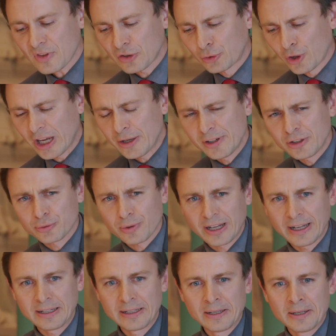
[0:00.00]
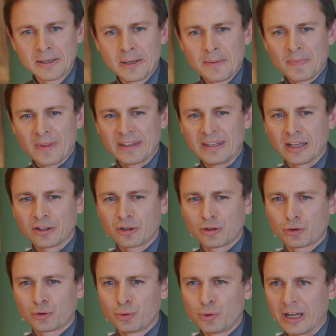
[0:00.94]
So I will try here
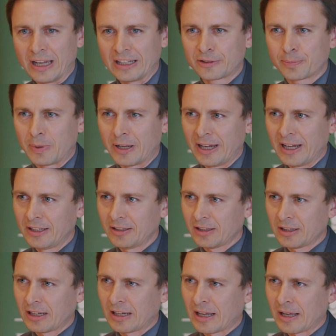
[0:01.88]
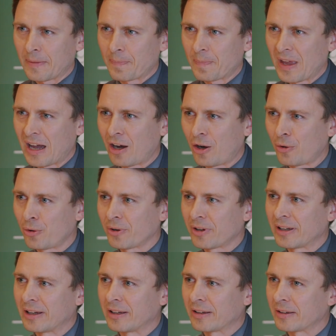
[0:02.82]
to explain
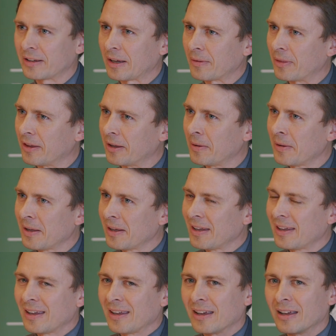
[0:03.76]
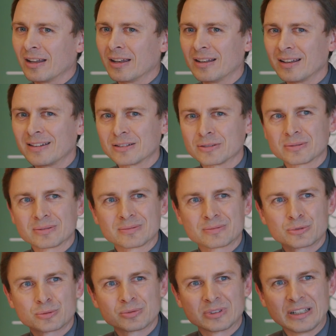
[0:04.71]
how the
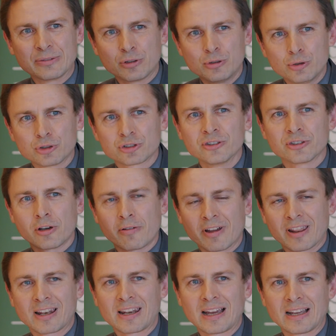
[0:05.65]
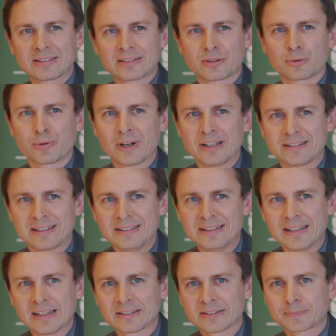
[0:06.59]
evolutions over the last
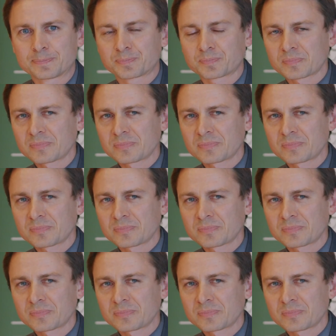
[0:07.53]
20 years